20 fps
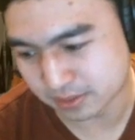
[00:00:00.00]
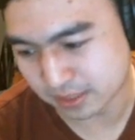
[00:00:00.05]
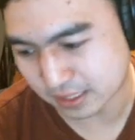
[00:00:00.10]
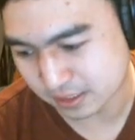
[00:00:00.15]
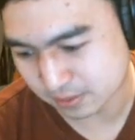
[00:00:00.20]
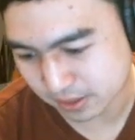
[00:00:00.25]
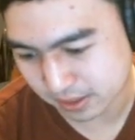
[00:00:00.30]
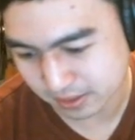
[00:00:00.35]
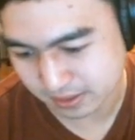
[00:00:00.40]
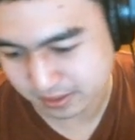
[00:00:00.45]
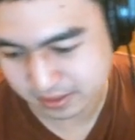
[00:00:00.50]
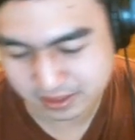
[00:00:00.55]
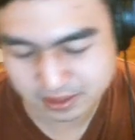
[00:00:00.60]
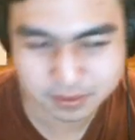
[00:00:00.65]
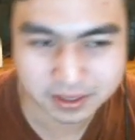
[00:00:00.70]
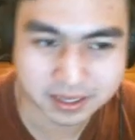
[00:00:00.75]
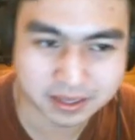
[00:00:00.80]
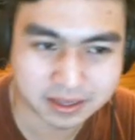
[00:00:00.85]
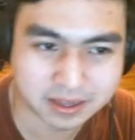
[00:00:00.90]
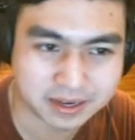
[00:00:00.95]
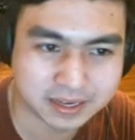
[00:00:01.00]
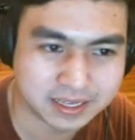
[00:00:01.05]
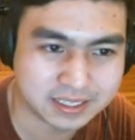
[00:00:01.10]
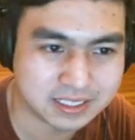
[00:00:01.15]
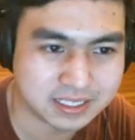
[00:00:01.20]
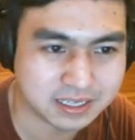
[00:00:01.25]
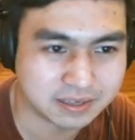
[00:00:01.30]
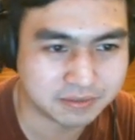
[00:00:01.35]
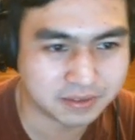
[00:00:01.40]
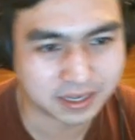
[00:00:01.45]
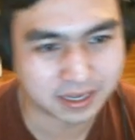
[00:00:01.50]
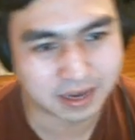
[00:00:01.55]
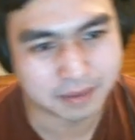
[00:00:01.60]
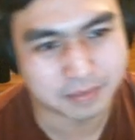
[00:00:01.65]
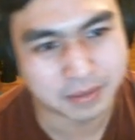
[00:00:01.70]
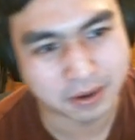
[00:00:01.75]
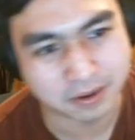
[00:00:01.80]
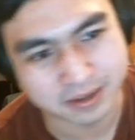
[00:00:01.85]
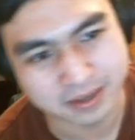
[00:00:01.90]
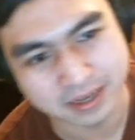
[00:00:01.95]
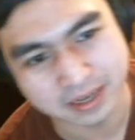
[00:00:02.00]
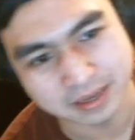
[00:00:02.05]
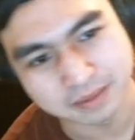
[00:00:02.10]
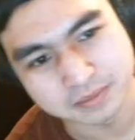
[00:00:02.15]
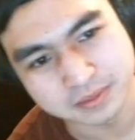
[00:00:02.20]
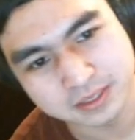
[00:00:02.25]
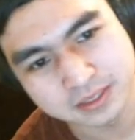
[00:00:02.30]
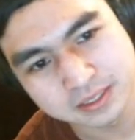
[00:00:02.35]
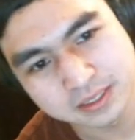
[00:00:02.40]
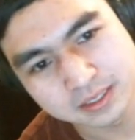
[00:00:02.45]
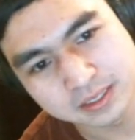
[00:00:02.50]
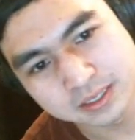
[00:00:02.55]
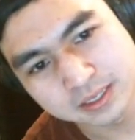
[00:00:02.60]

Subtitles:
that's why a lot of kids have American names.